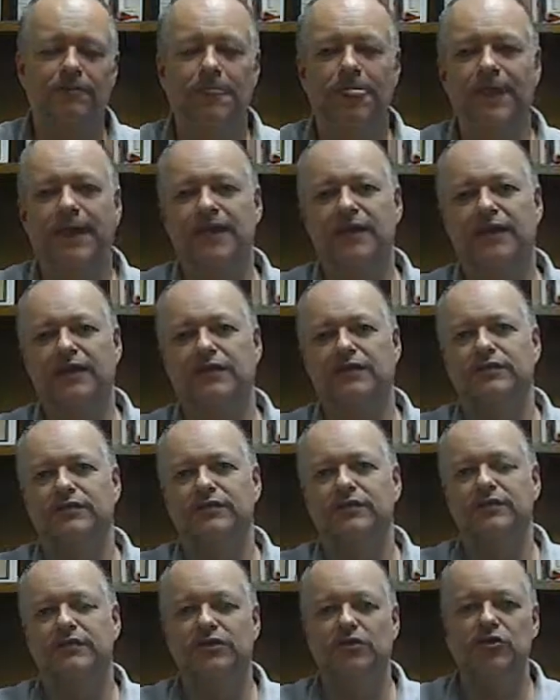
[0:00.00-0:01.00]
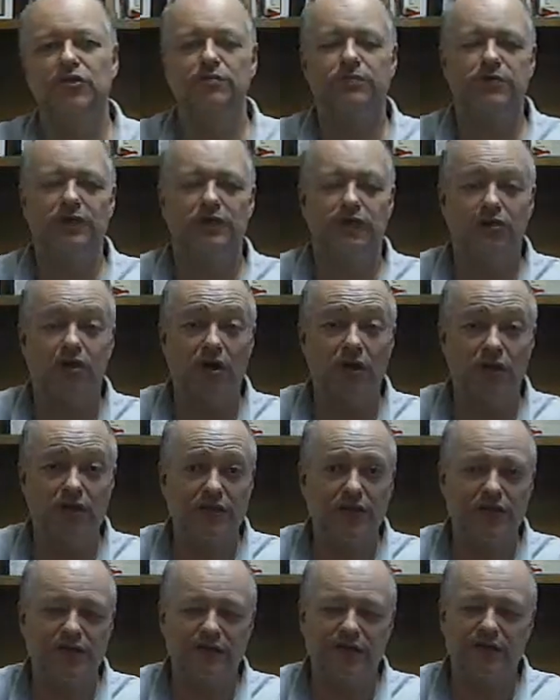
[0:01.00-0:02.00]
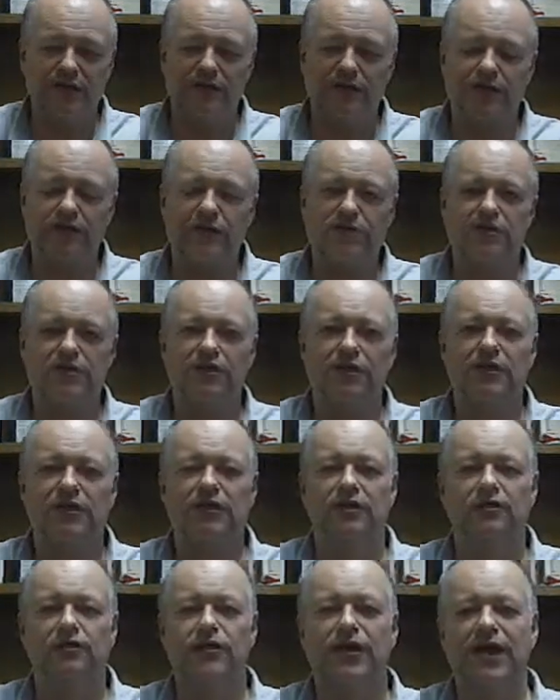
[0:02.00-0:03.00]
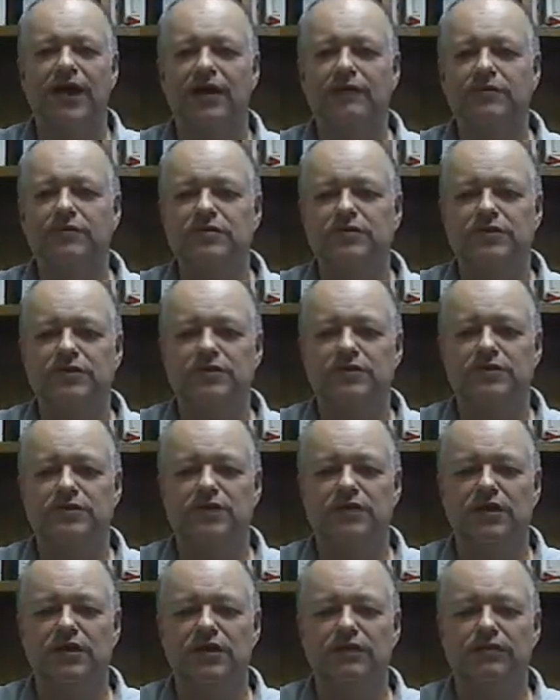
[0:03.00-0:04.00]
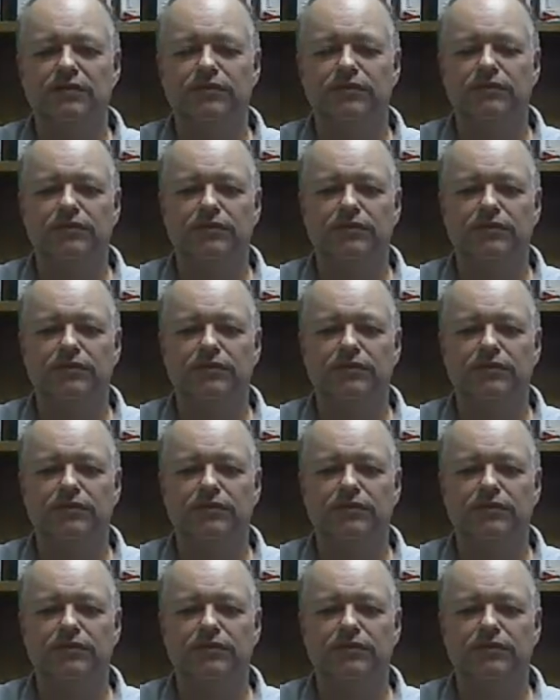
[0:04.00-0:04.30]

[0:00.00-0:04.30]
and human and dog dynamics, what happens is how